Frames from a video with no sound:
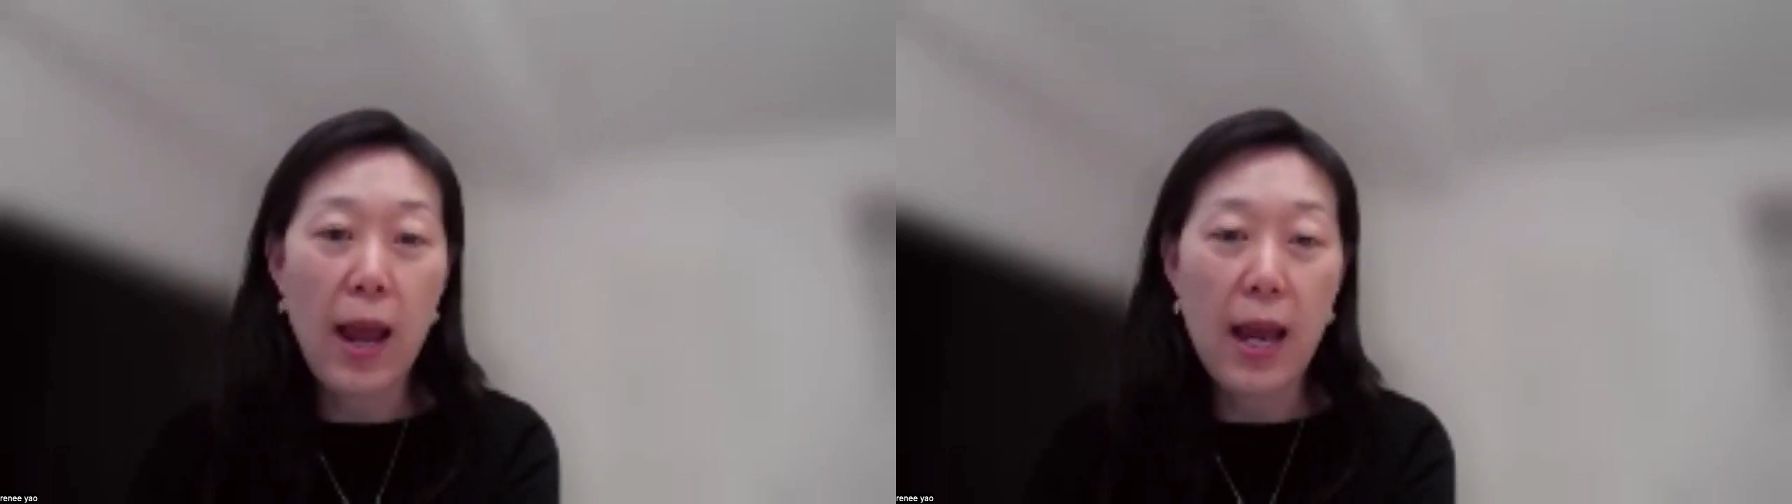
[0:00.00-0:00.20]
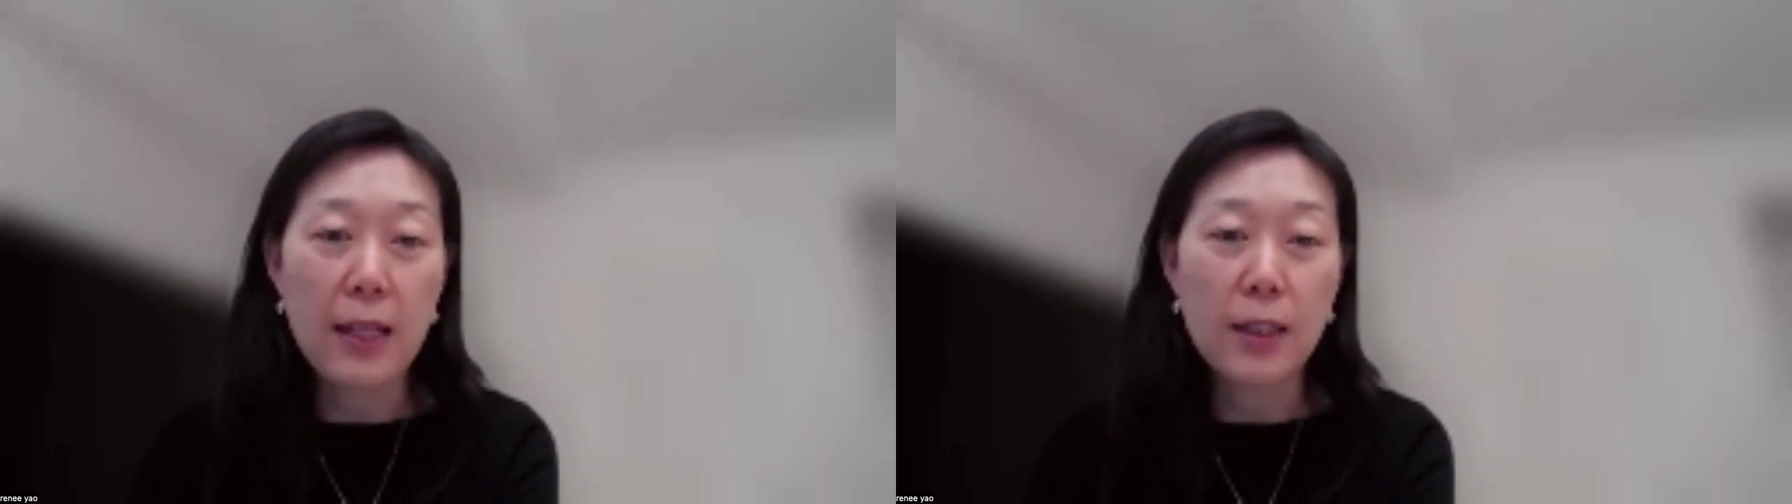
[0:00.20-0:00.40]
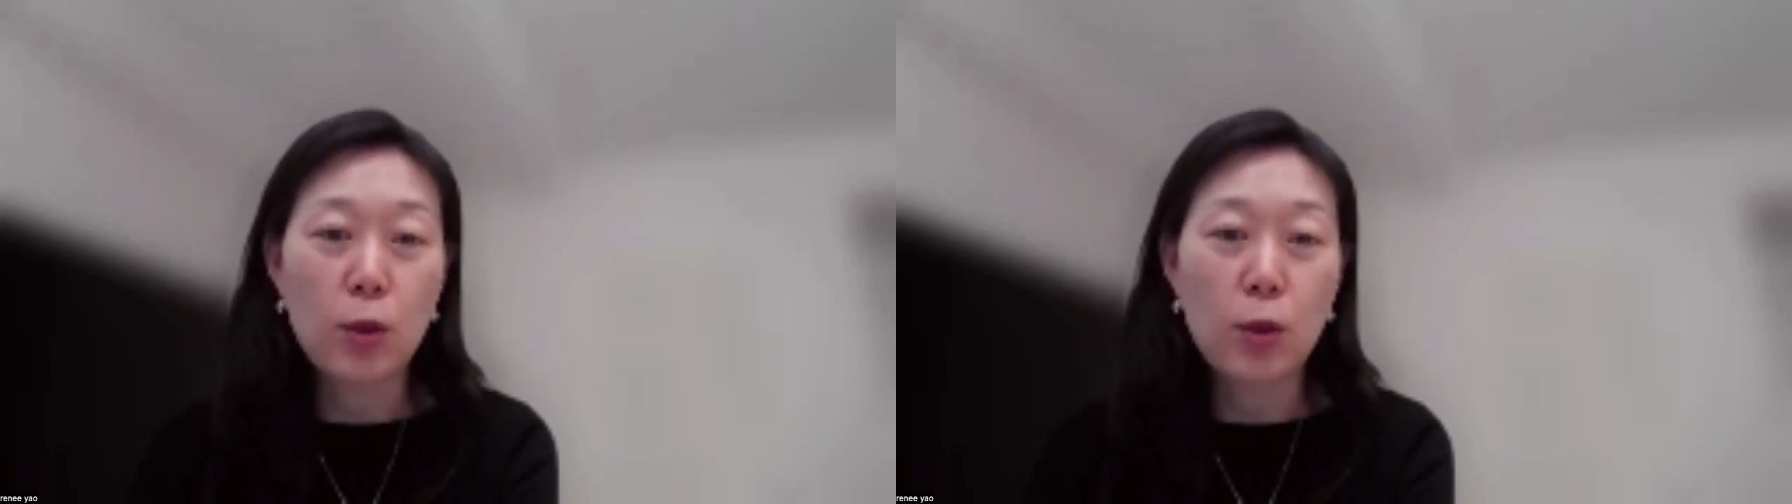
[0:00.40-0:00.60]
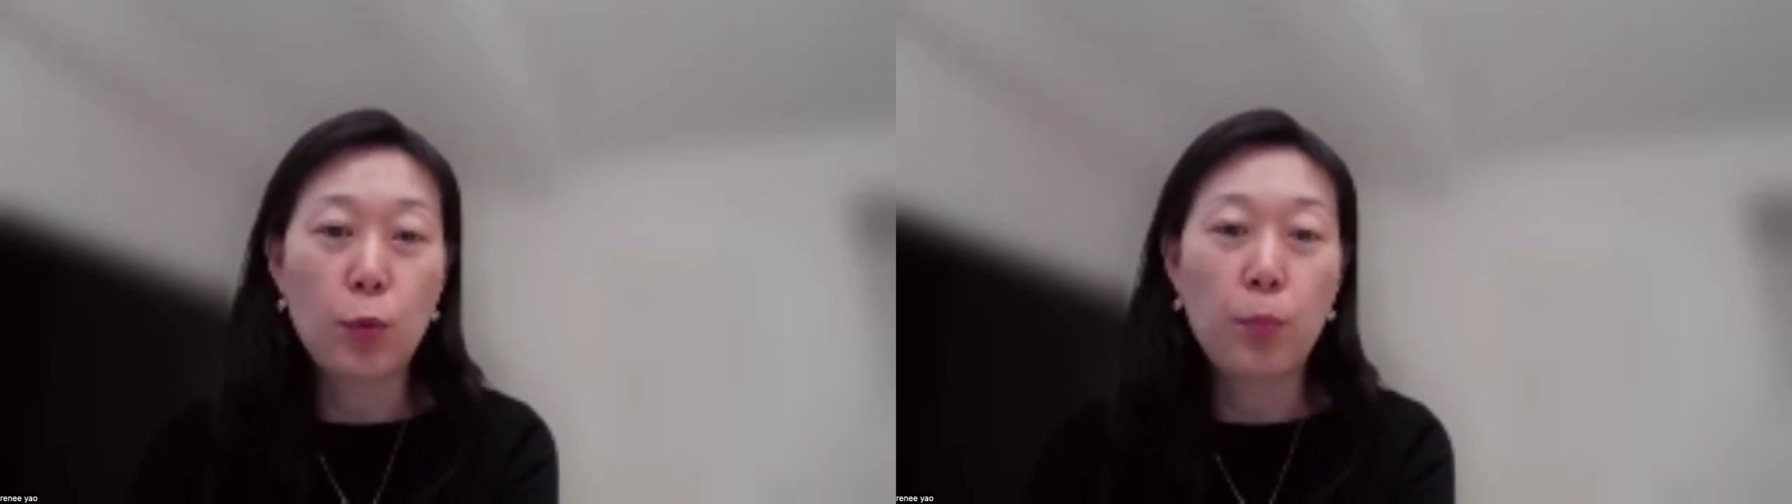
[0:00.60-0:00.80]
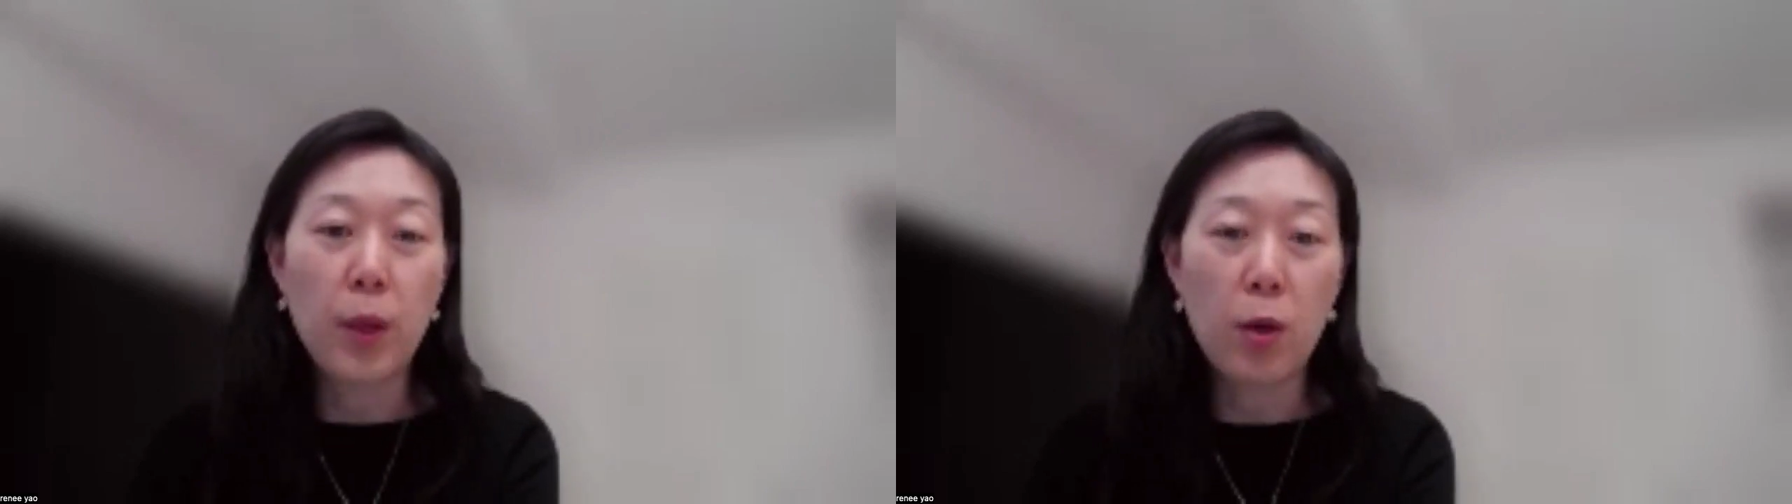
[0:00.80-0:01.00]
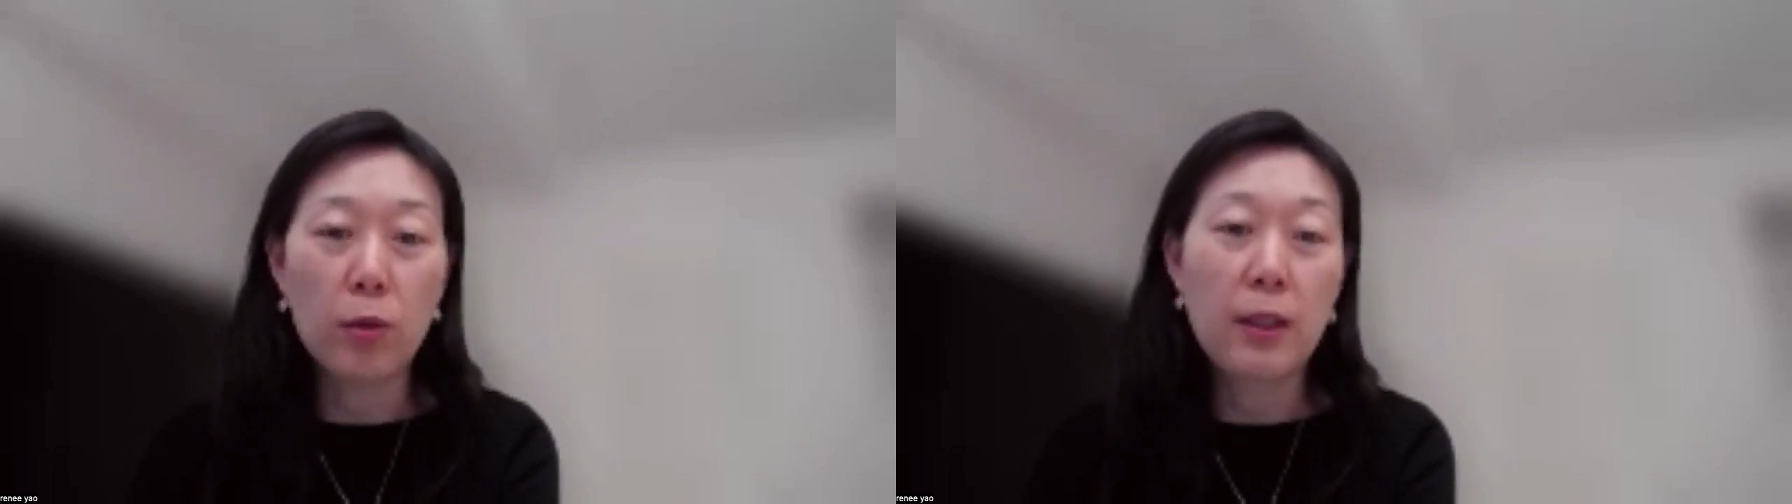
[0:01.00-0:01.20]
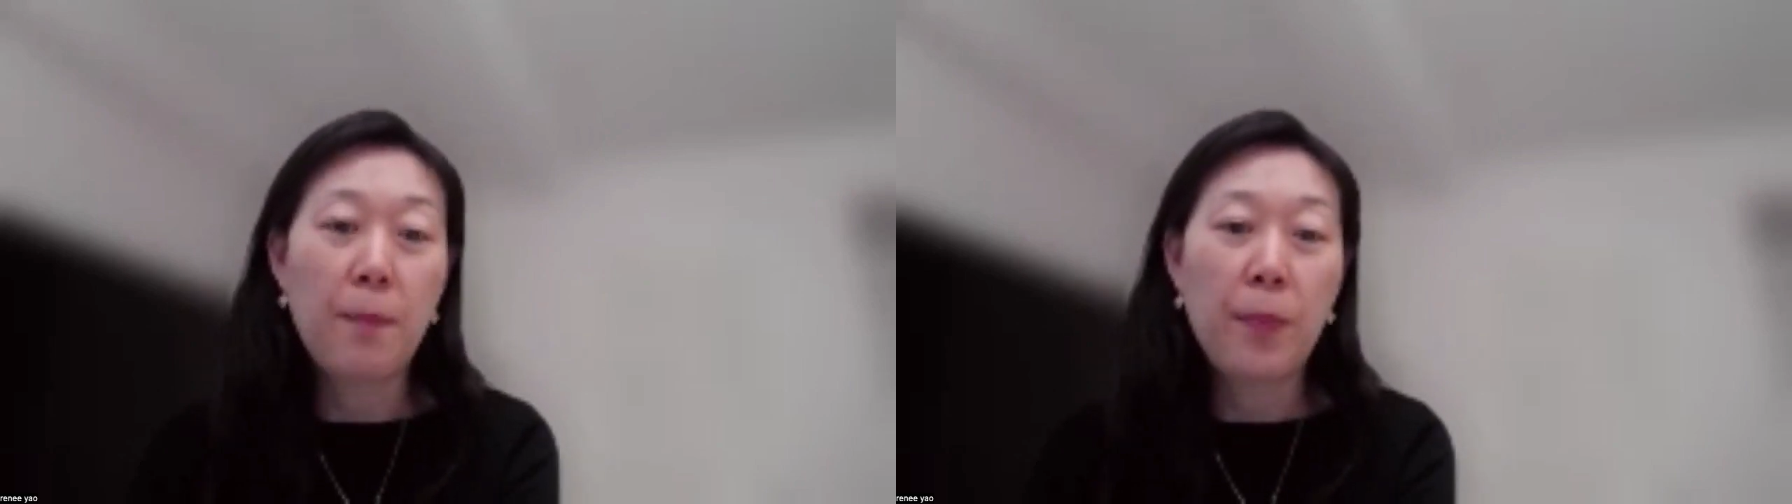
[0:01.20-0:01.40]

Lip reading: is to build